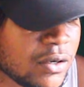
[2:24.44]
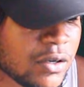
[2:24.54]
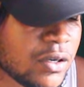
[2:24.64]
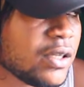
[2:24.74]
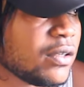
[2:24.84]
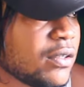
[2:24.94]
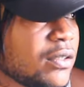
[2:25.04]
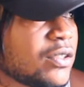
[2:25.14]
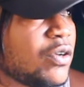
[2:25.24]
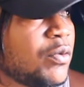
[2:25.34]
early,
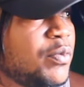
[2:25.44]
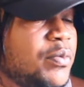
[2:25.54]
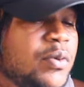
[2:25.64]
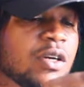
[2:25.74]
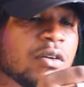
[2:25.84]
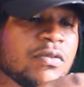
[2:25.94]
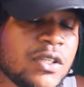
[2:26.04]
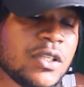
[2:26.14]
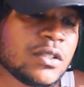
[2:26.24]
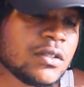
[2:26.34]
so prepare feet,